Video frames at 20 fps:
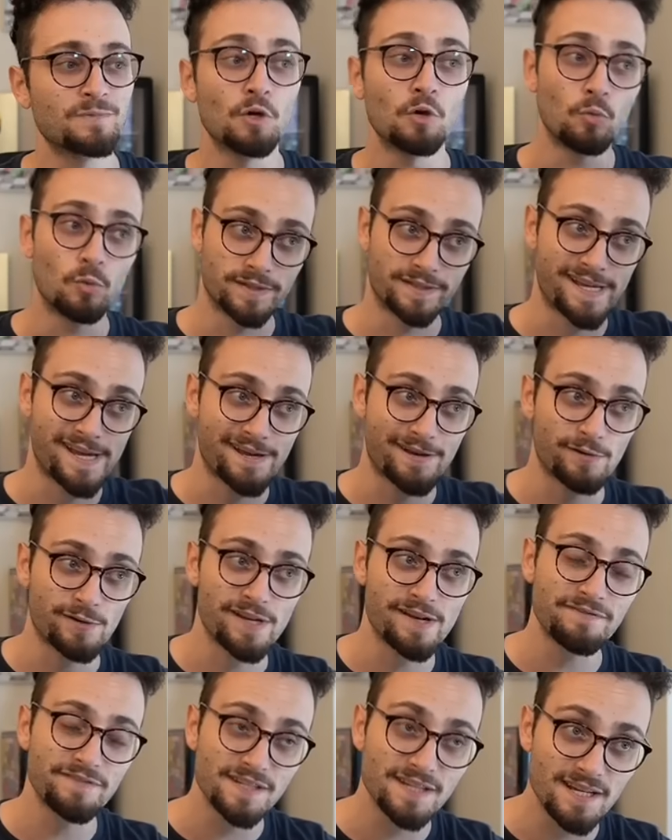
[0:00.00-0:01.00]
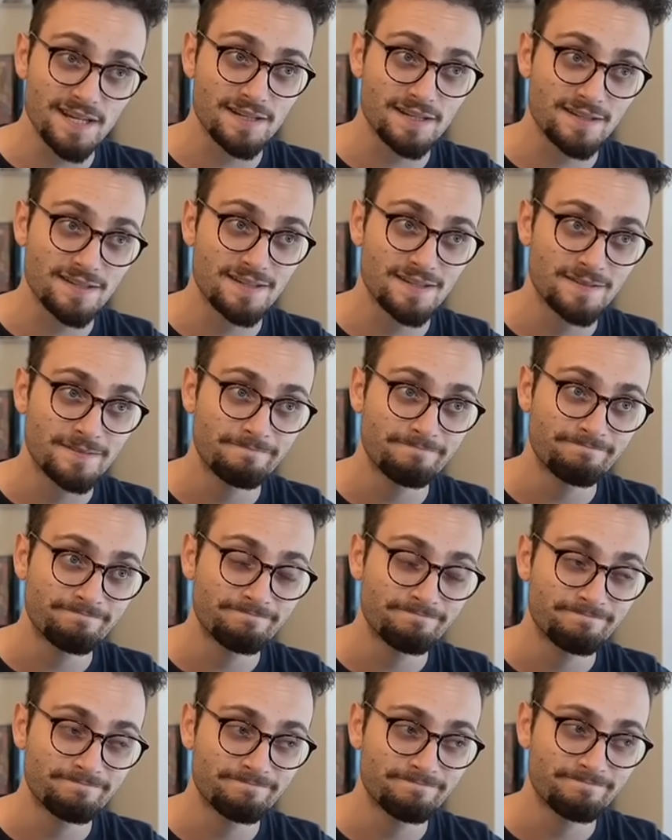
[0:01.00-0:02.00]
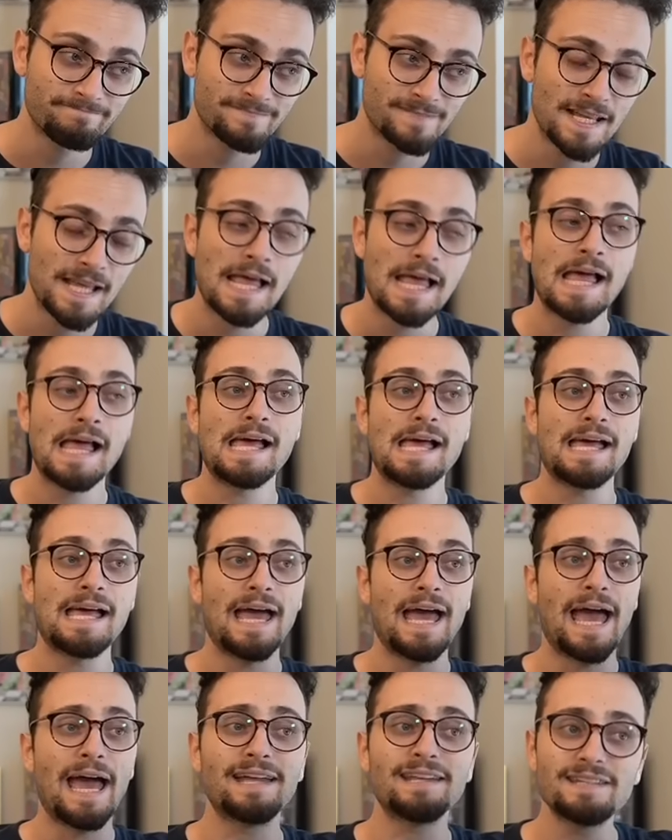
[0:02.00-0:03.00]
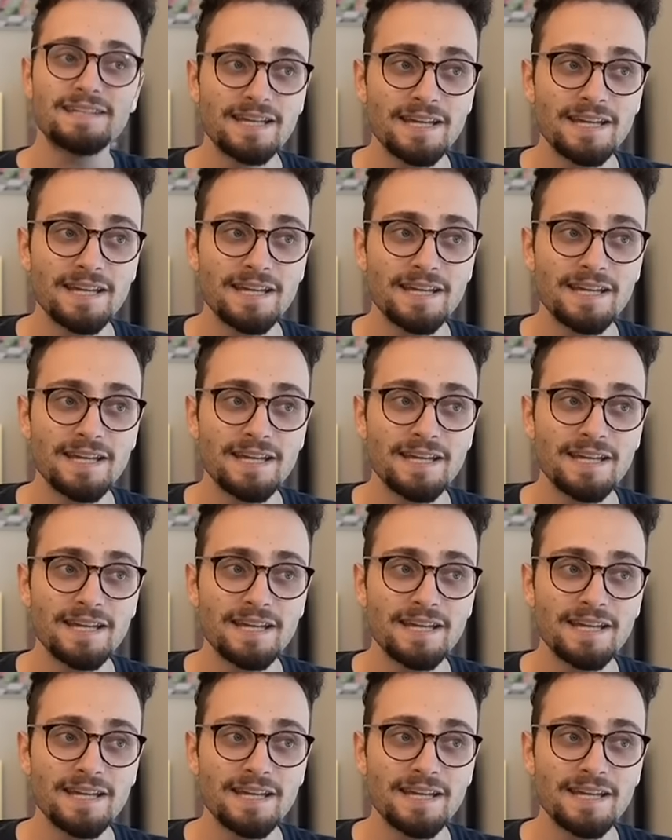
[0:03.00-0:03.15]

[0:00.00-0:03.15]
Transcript: We take on f six. And